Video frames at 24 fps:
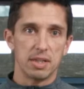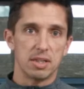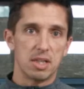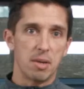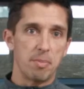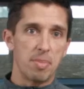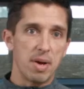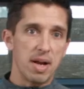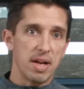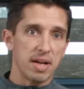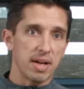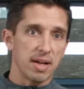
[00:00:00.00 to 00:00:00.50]

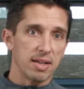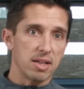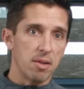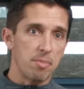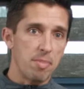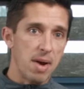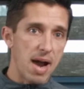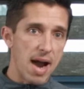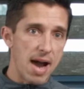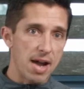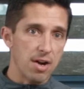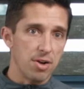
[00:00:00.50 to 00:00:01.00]
Depending on the
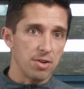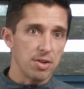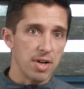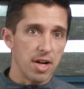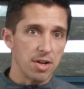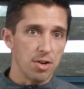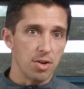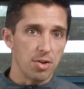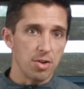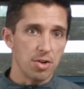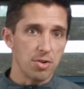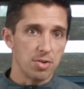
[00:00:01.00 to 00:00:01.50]
pattern that
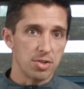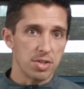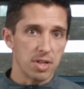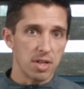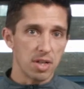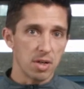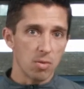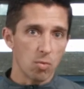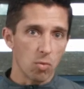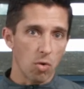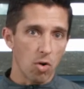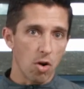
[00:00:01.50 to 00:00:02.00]
you're
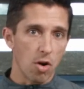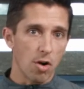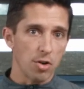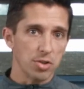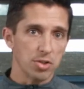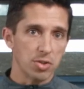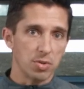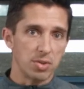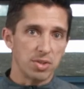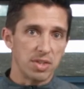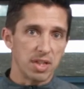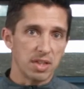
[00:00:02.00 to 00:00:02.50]
using, will
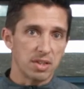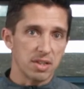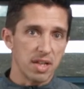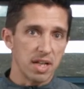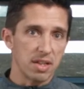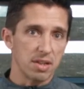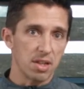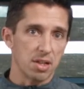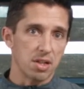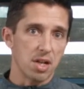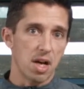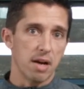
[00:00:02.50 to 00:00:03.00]
also
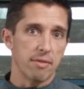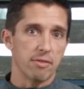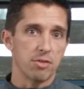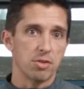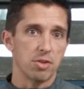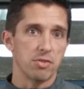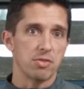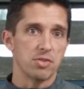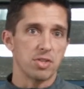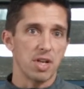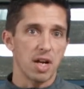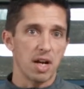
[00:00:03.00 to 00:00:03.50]
dictate the coverage
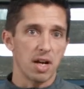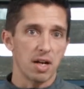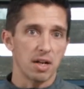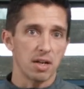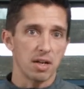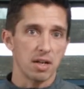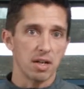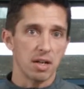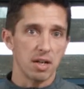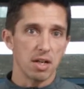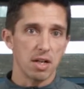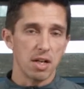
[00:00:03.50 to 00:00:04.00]
of sand.
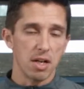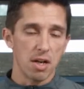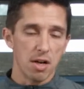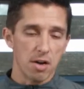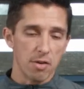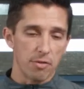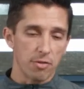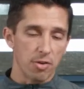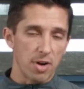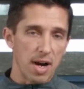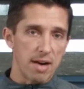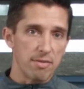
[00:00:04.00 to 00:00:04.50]

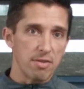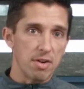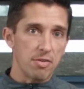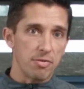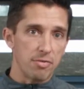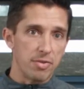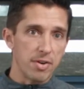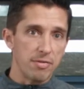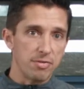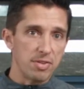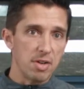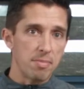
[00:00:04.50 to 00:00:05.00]
For every
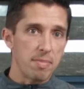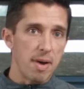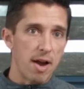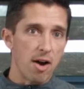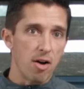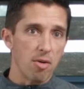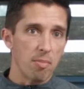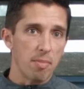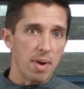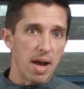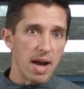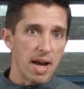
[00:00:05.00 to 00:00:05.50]
fifty
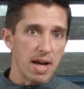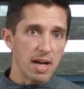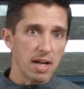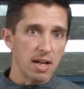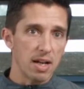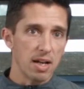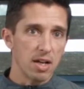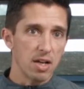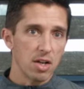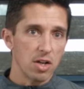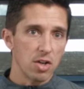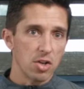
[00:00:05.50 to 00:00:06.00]
pound
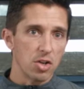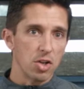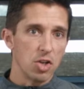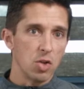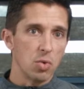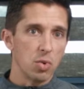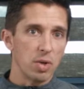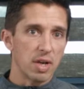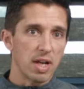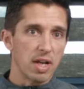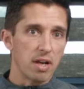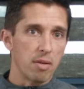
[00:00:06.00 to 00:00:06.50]
bag, you
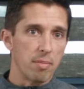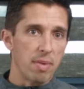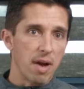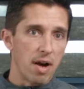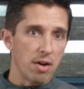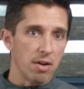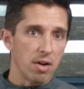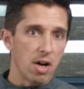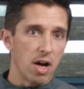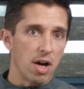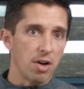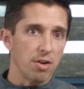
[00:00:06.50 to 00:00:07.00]
will get
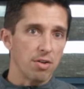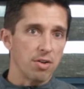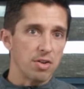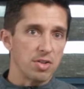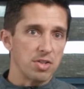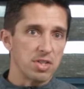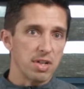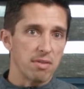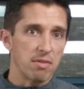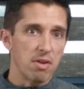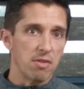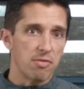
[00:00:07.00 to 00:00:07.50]
about one hundred
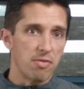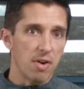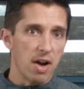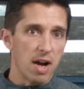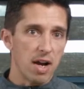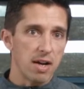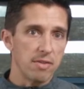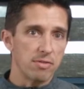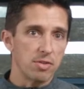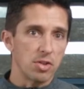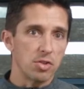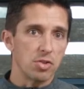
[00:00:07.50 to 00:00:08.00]

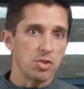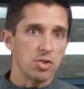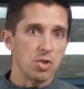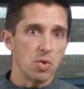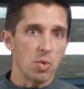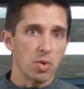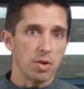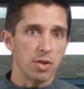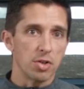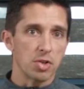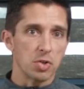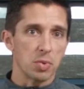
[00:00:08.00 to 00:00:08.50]
seventy-five to two
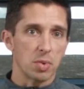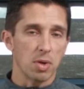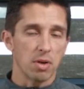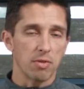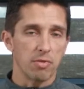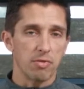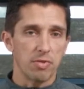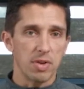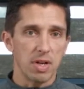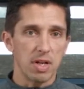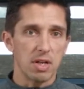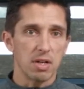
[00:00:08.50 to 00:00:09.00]
hundred square
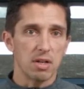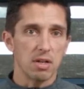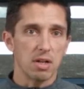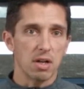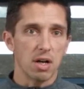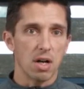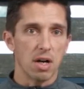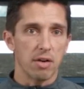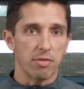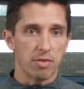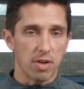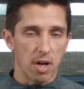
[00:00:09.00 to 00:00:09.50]
feet
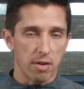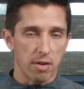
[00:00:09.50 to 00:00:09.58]
of